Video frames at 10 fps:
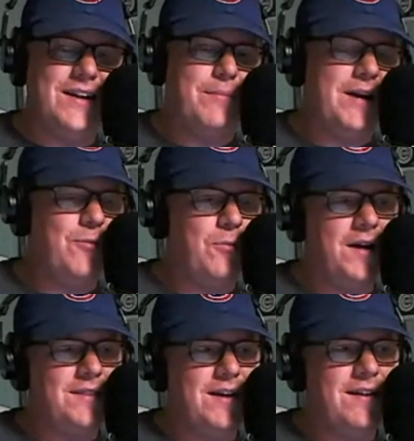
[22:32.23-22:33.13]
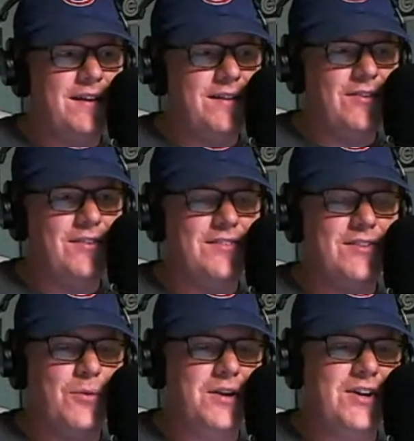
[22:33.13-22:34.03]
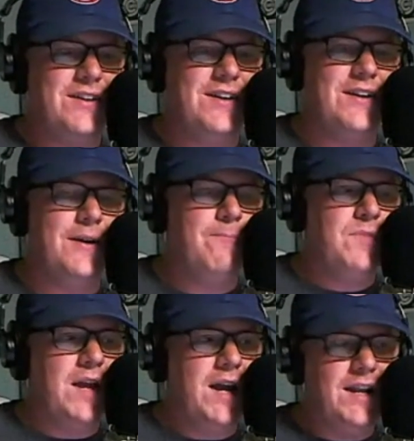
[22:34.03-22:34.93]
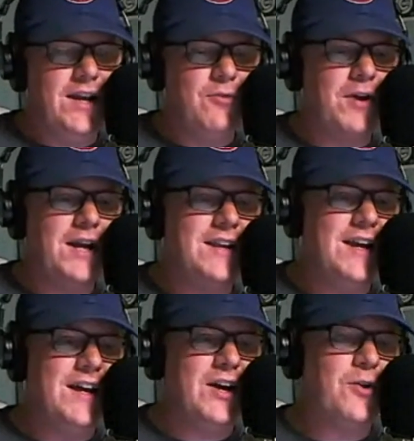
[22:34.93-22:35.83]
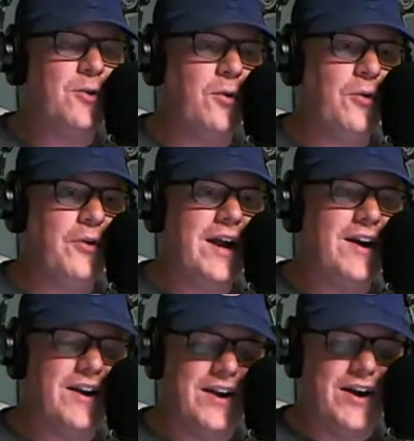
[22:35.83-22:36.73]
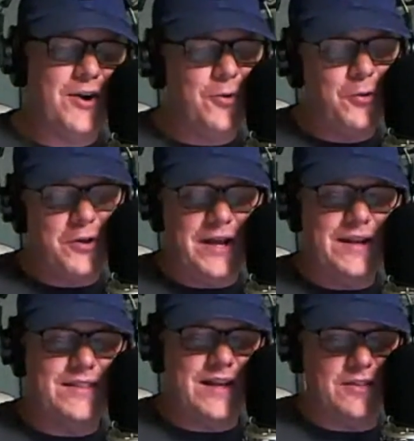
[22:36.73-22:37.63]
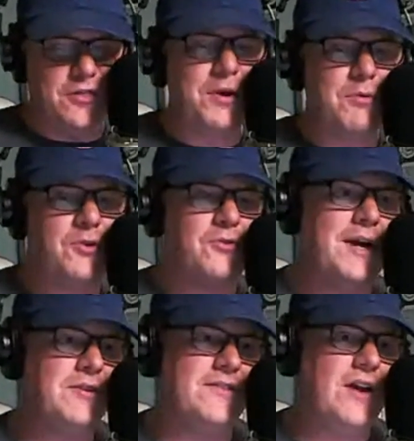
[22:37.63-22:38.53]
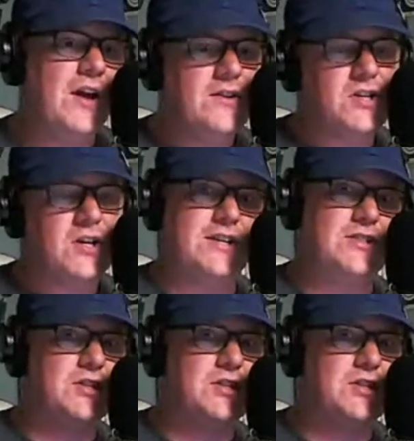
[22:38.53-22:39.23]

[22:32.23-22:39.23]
and I'm like, what the hell is going on here? And then right then, our whole like the 3 rows around us start like